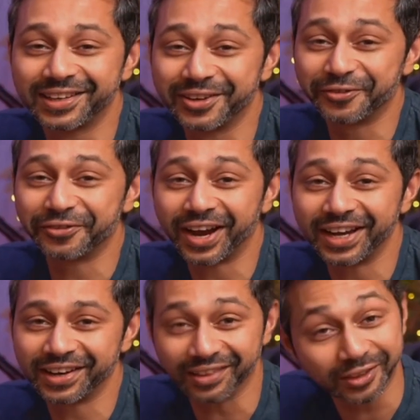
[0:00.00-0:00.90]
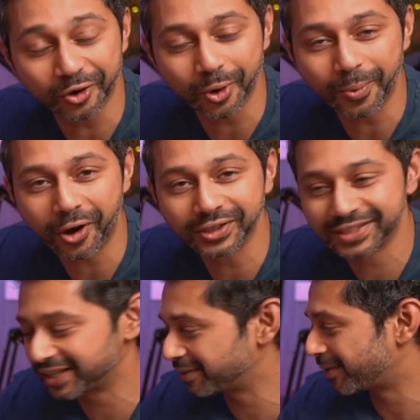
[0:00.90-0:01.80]
to fight other robots
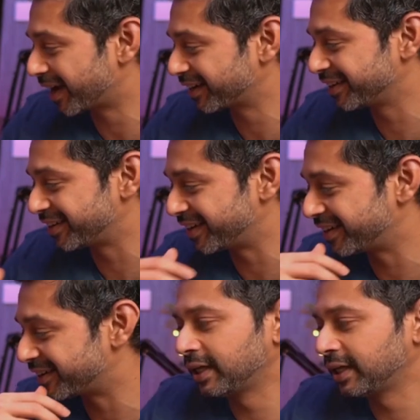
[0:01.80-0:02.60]
in a battle arena.